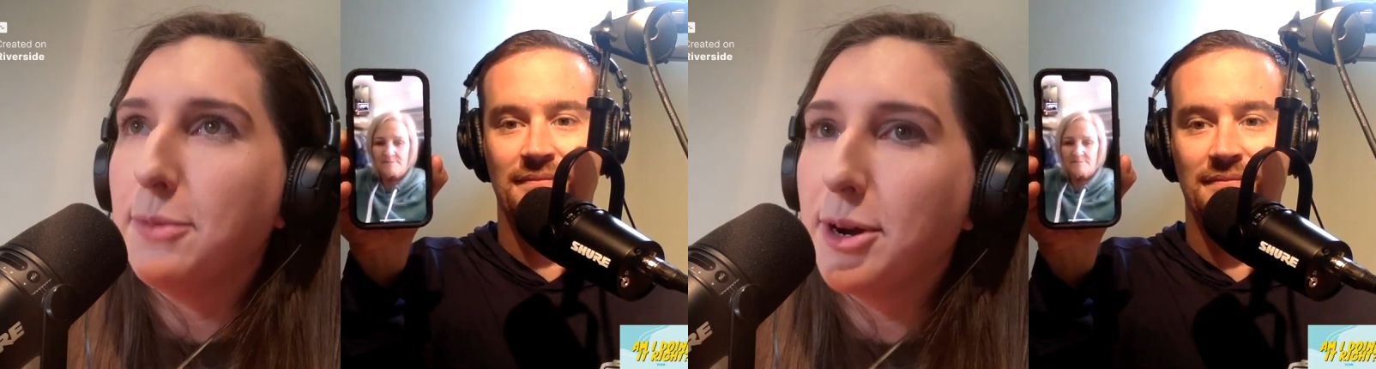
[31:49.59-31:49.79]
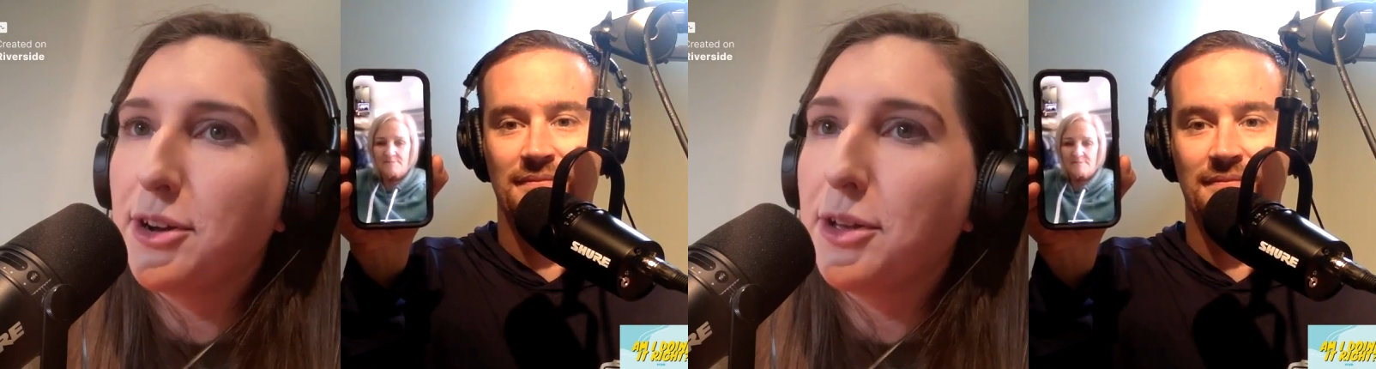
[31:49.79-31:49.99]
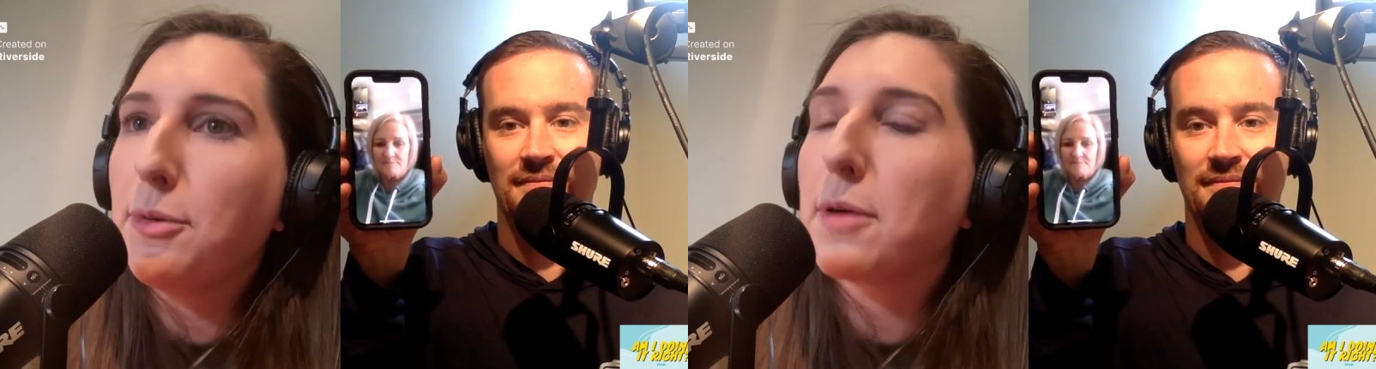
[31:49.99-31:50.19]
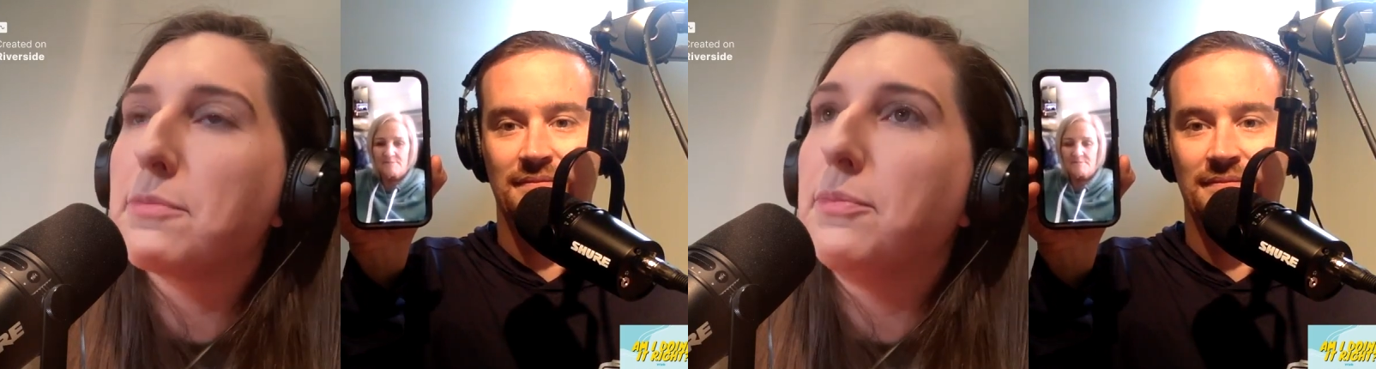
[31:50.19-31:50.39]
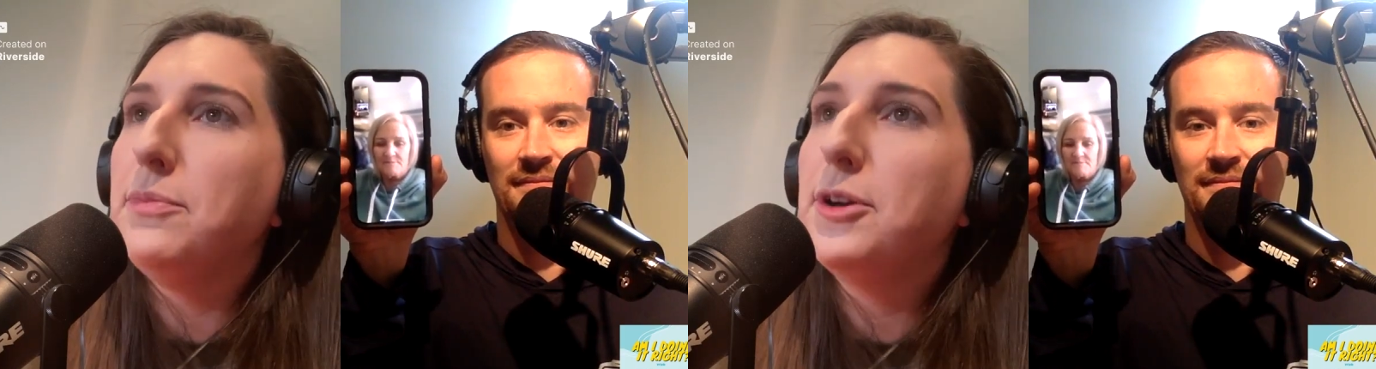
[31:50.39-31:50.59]
Speaker 1: where you
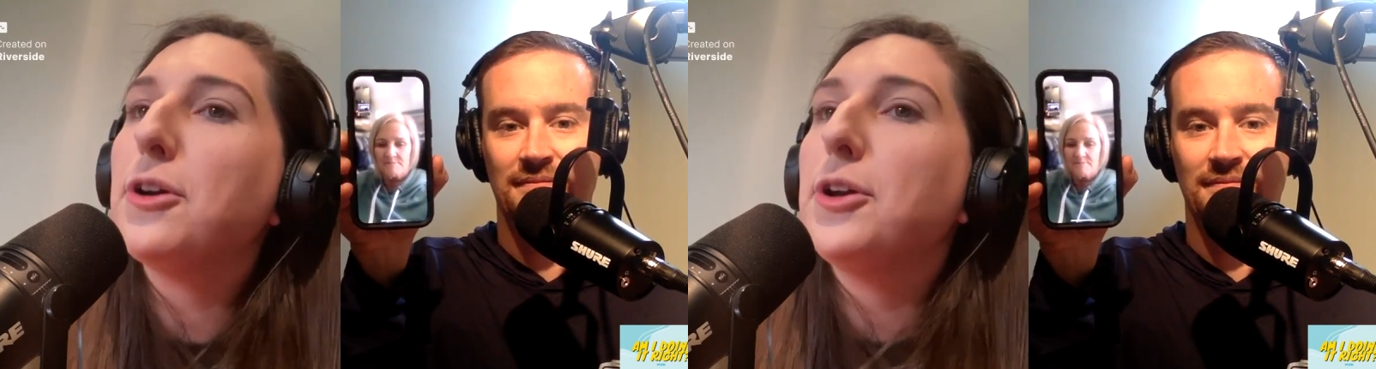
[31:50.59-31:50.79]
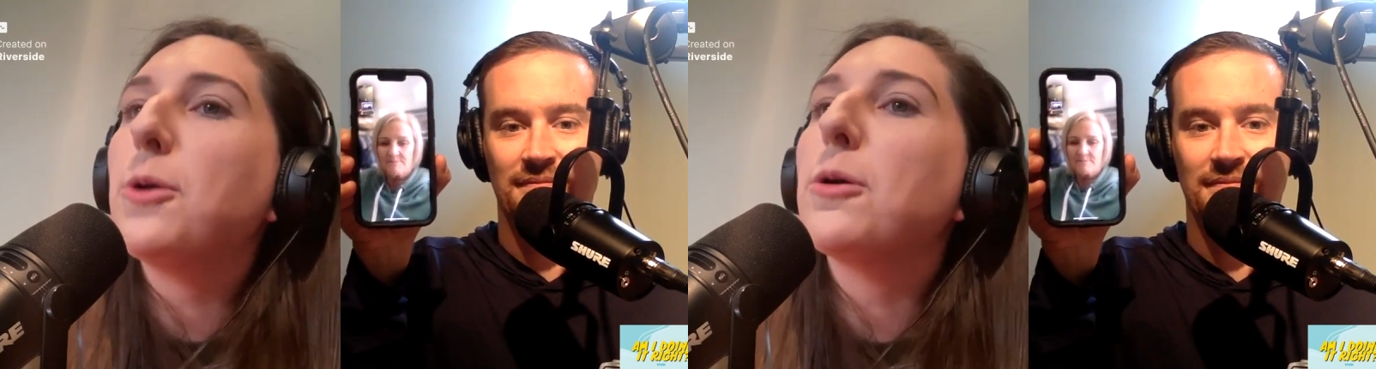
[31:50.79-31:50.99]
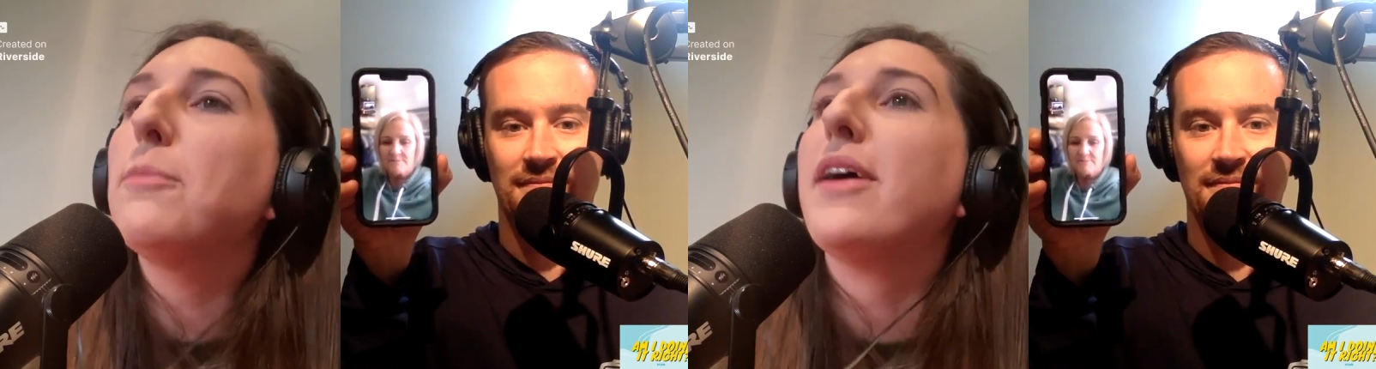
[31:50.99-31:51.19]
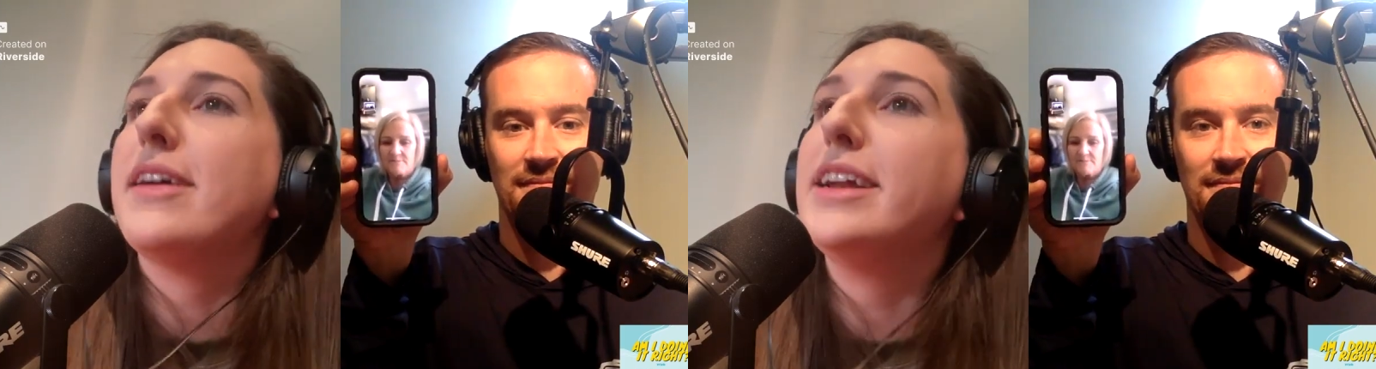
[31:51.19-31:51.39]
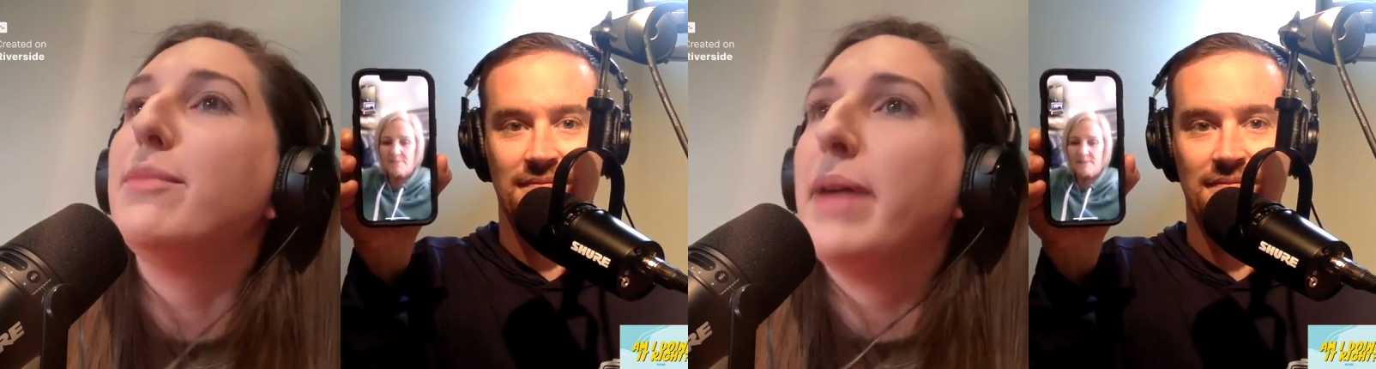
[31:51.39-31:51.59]
are you're you're a
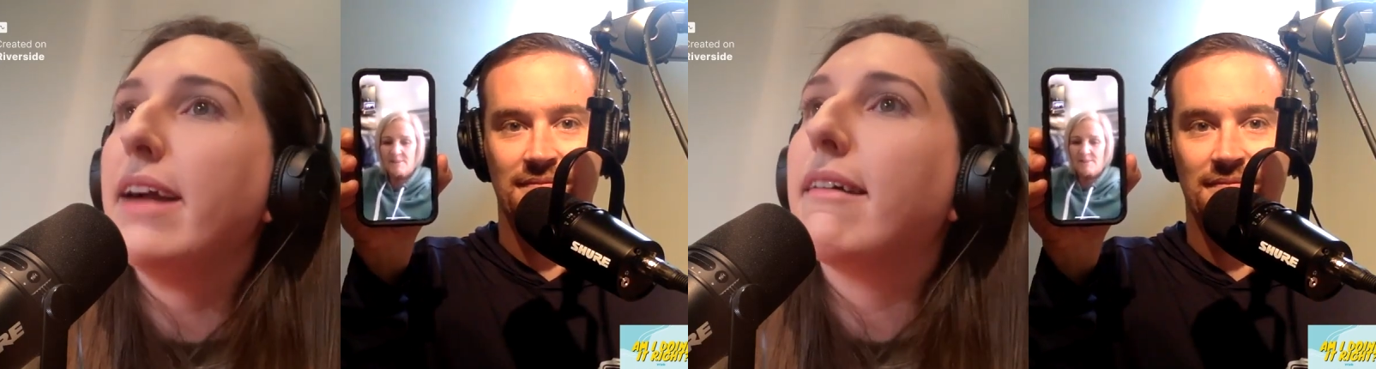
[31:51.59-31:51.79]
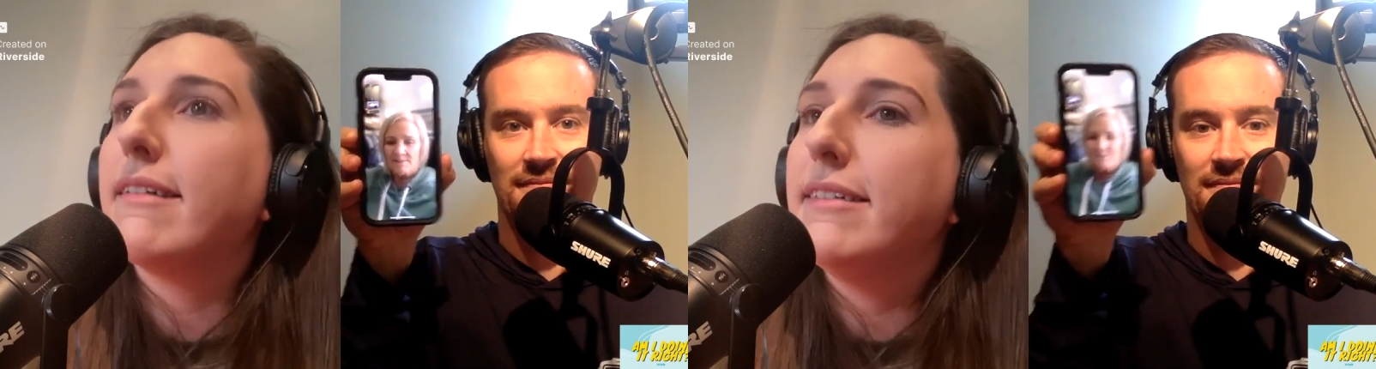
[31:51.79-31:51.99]
bonded pair.